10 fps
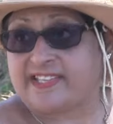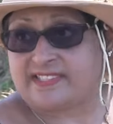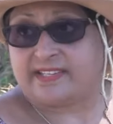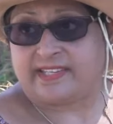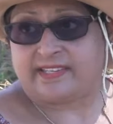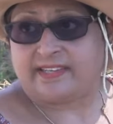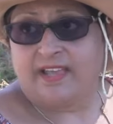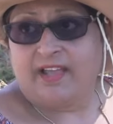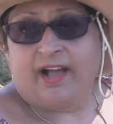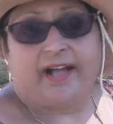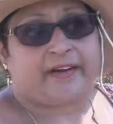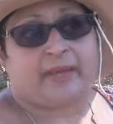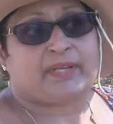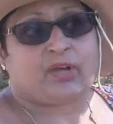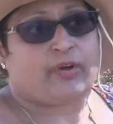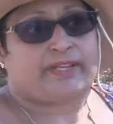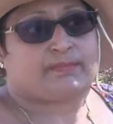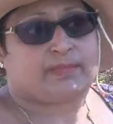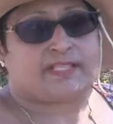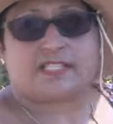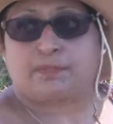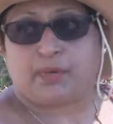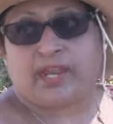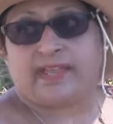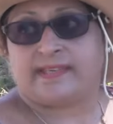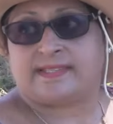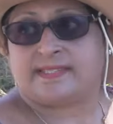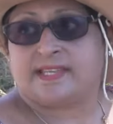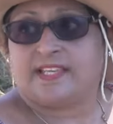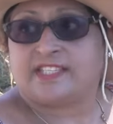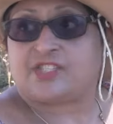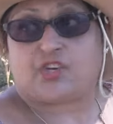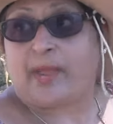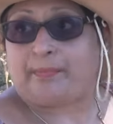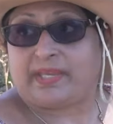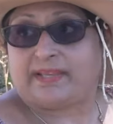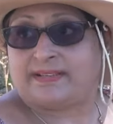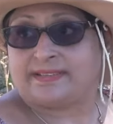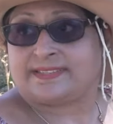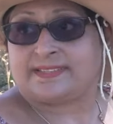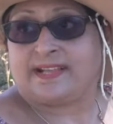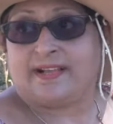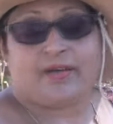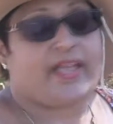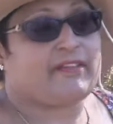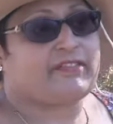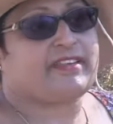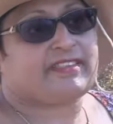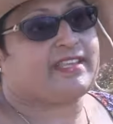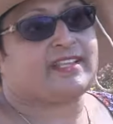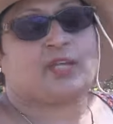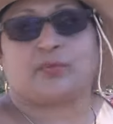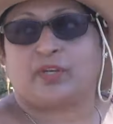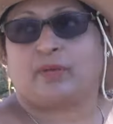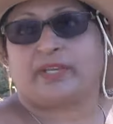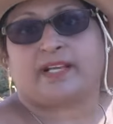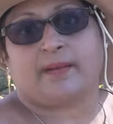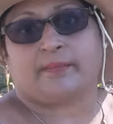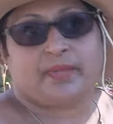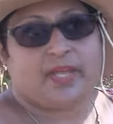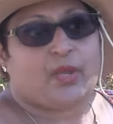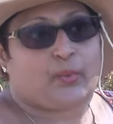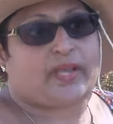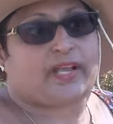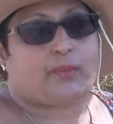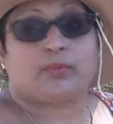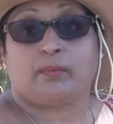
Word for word: Vaseline uh, rubbing ointments, sprays, it was strappings, very good atmosphere. Everything that we normally lovely, come, lovely we come.